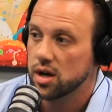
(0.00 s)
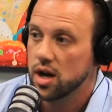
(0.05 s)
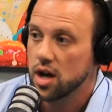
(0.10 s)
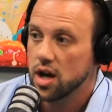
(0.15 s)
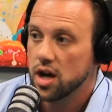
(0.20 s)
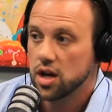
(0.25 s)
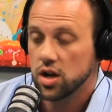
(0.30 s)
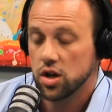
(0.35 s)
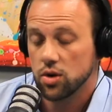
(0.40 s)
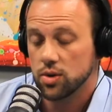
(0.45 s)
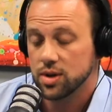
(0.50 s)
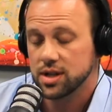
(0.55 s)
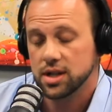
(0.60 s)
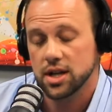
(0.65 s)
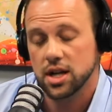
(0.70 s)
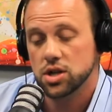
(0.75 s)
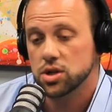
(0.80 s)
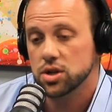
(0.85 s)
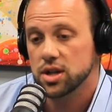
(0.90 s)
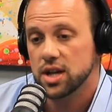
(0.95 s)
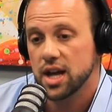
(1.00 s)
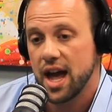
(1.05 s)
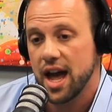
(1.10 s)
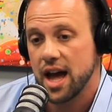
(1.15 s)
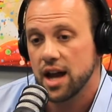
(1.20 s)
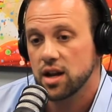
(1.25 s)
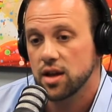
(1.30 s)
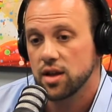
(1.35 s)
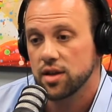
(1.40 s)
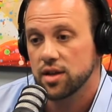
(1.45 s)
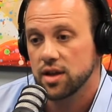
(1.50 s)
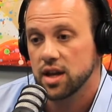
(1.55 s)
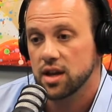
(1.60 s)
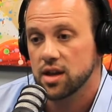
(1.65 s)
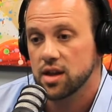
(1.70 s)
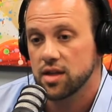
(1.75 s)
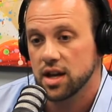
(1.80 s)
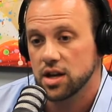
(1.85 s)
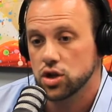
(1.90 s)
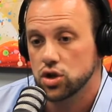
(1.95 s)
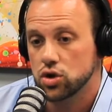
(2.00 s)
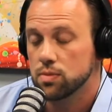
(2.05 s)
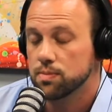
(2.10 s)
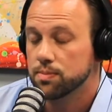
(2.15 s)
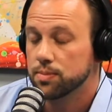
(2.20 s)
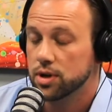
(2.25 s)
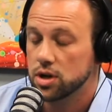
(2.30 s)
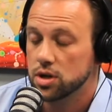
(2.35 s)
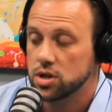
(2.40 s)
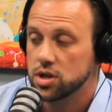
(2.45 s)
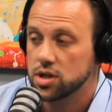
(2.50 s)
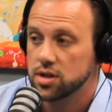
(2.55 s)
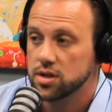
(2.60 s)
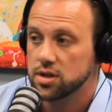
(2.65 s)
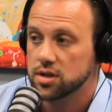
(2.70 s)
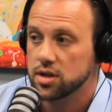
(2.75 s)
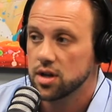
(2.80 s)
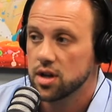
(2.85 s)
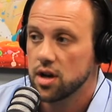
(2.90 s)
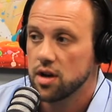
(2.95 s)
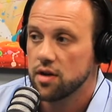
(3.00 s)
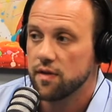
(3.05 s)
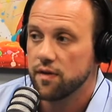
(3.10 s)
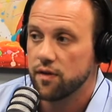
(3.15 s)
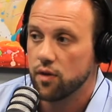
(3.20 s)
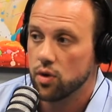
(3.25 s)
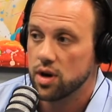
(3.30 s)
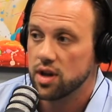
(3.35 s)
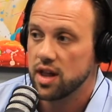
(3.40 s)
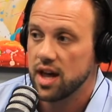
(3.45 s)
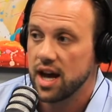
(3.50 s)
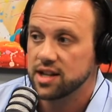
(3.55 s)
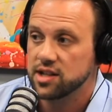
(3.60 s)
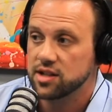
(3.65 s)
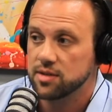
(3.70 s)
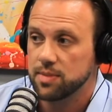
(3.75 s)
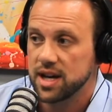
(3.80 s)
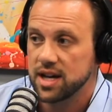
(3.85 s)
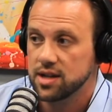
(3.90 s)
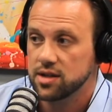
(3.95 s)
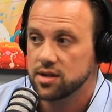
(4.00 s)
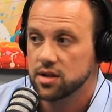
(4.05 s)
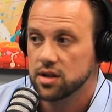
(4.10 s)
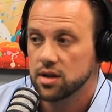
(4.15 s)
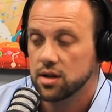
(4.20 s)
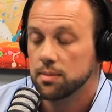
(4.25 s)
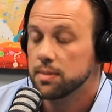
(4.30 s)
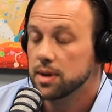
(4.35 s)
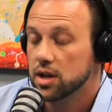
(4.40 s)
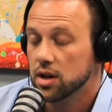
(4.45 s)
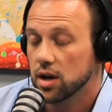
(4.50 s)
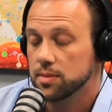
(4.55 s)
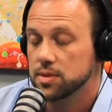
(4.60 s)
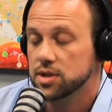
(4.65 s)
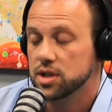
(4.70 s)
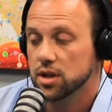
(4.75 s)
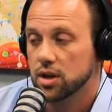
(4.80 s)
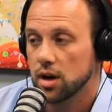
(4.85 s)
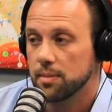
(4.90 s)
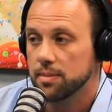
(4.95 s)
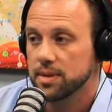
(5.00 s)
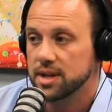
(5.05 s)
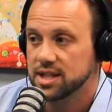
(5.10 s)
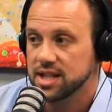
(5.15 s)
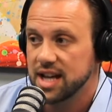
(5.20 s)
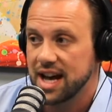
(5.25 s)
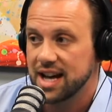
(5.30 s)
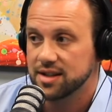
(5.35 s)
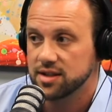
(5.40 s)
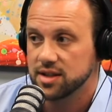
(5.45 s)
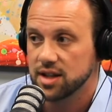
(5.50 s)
You know, essentially anything that you purchase for that space becomes the company's assets.